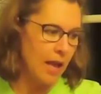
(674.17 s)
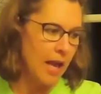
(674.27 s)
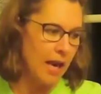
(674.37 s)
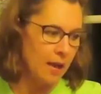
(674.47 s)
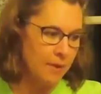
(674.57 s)

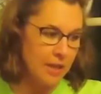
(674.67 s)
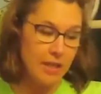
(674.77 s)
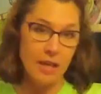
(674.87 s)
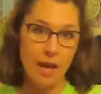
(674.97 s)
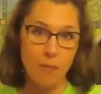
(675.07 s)
And I'm
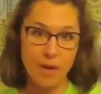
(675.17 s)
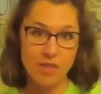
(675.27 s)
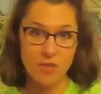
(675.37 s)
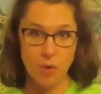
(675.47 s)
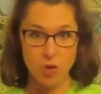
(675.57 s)
gonna get out my
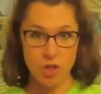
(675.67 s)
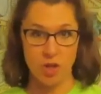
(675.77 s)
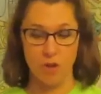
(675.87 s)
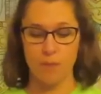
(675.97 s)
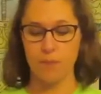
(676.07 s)

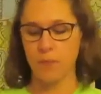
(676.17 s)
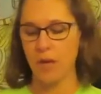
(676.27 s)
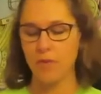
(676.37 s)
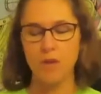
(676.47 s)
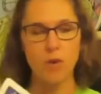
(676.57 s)
devotional.
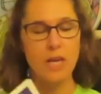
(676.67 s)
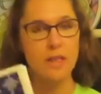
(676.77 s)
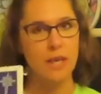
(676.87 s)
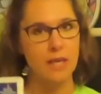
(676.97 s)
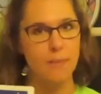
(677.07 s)
Now the great
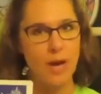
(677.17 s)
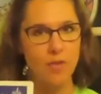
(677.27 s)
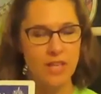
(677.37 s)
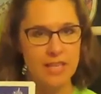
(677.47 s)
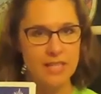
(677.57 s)
thing
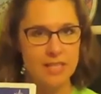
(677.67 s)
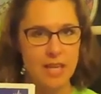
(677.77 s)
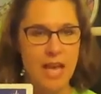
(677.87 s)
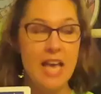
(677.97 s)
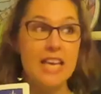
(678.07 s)
about this
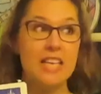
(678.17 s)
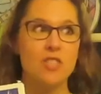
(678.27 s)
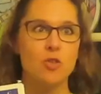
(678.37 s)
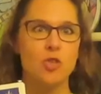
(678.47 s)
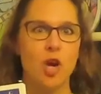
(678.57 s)
is
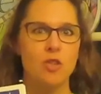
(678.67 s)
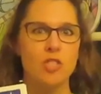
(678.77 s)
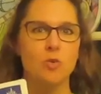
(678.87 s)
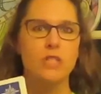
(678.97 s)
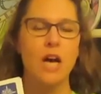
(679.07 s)
there's
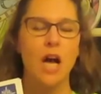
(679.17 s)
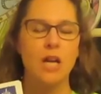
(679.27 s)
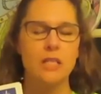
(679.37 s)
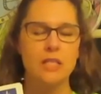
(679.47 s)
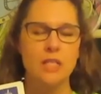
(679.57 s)
also
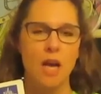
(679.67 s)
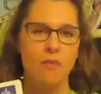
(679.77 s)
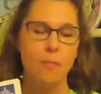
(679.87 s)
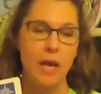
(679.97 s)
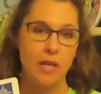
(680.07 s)
tons
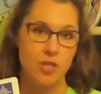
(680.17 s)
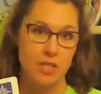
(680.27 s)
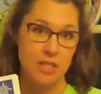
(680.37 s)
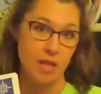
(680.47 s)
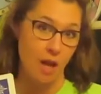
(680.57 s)
of
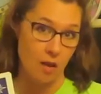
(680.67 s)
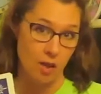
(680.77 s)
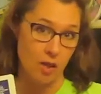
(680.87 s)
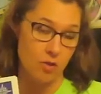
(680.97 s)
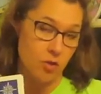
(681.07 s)
pages to
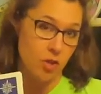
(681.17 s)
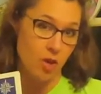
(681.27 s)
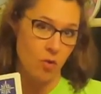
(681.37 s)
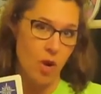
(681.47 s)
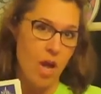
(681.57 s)
color.
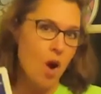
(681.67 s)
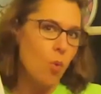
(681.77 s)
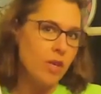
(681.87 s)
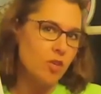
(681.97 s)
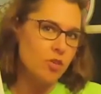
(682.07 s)
So
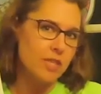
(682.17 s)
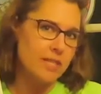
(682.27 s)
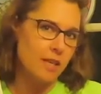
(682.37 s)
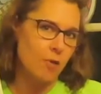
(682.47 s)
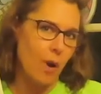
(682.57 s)
when you're just
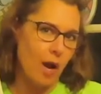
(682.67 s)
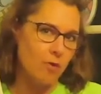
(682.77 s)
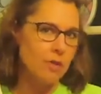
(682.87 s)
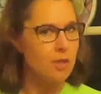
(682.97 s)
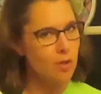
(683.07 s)
sitting
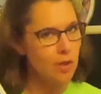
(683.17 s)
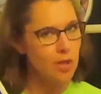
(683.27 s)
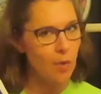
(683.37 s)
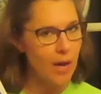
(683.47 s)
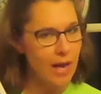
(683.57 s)
around, you can
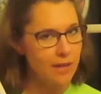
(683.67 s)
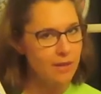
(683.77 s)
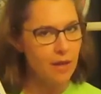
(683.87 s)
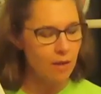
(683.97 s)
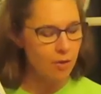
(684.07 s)
go ahead
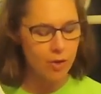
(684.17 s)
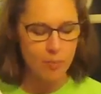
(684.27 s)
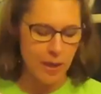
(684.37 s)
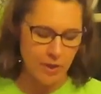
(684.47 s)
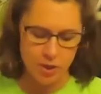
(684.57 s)
and color
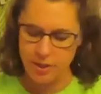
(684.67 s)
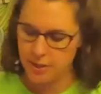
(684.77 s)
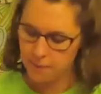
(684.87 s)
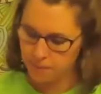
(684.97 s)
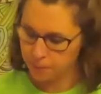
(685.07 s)
your pages.